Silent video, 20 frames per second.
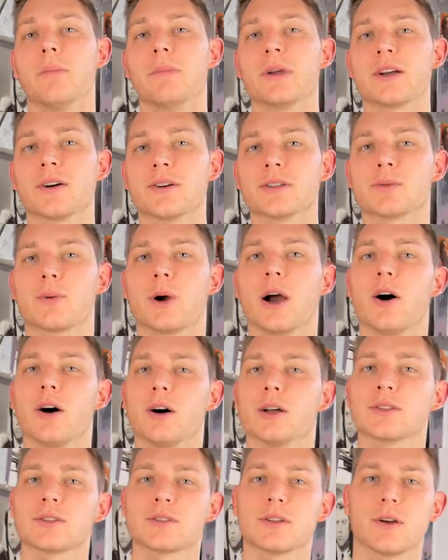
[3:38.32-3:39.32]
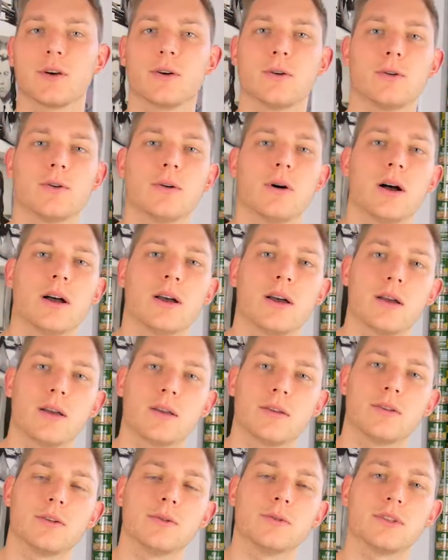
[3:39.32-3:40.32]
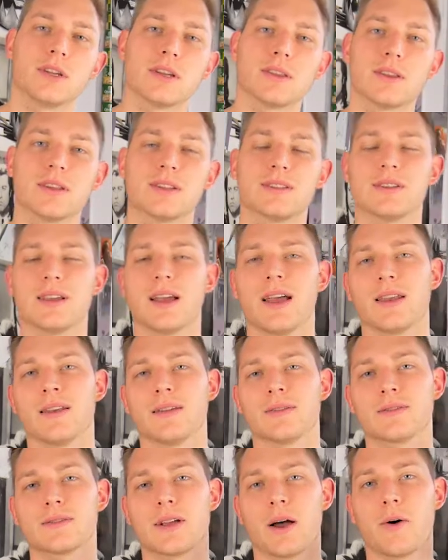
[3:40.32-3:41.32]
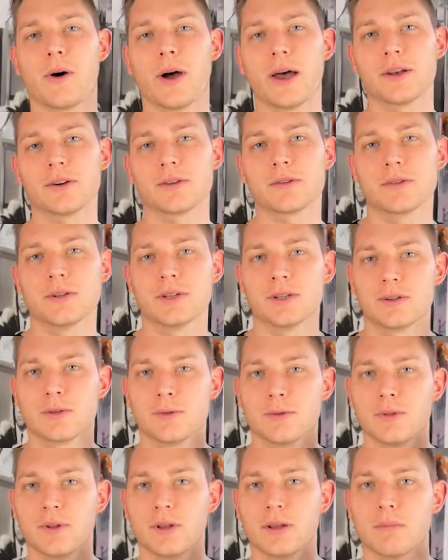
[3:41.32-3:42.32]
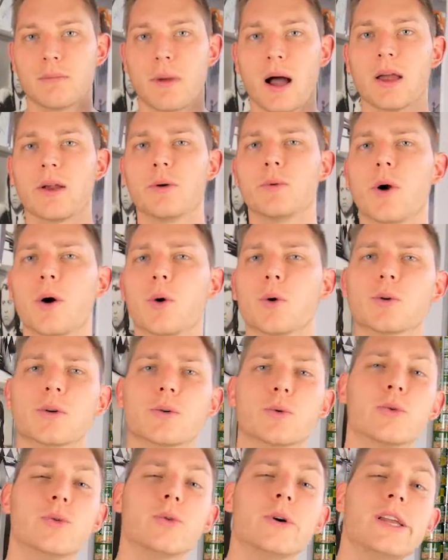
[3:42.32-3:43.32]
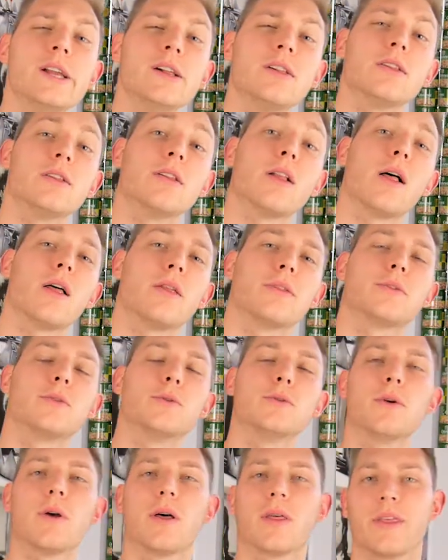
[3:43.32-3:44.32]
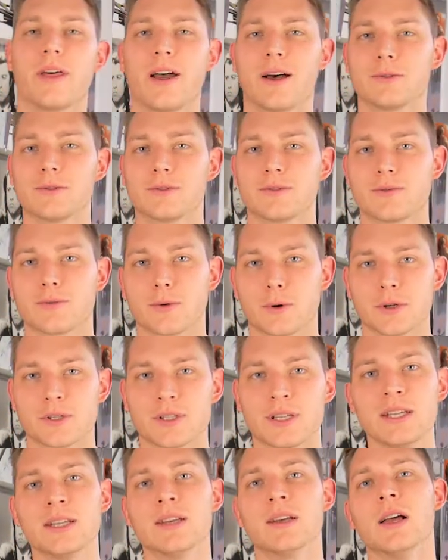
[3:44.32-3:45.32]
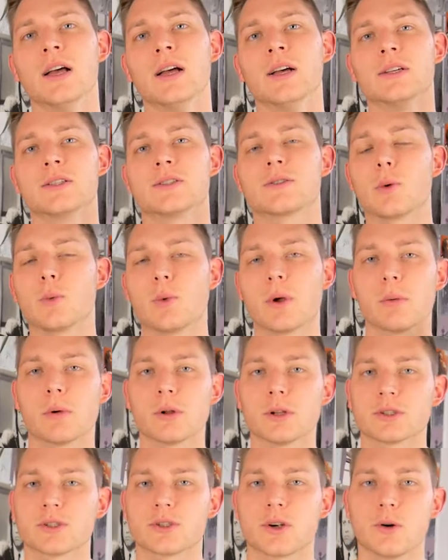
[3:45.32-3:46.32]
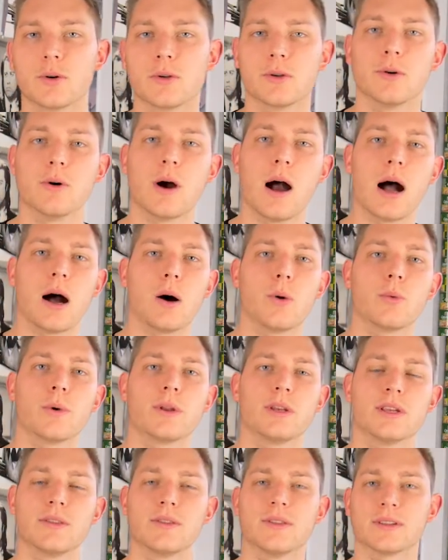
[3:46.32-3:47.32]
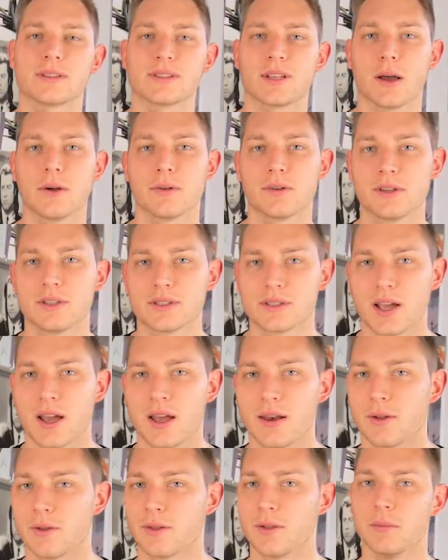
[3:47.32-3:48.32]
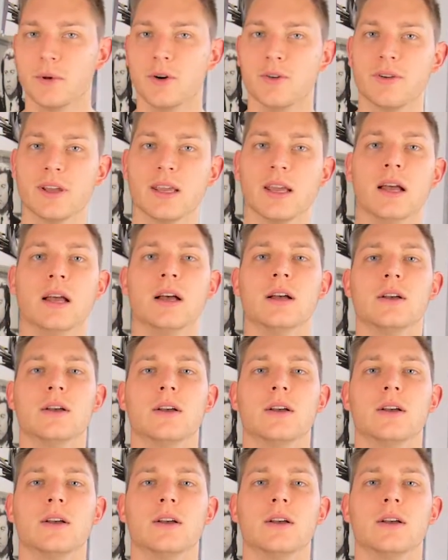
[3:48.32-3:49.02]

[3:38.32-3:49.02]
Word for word: because we're also using this as our entry to the My Road Reel 2014. So we will show you how we did the sound design on the movie.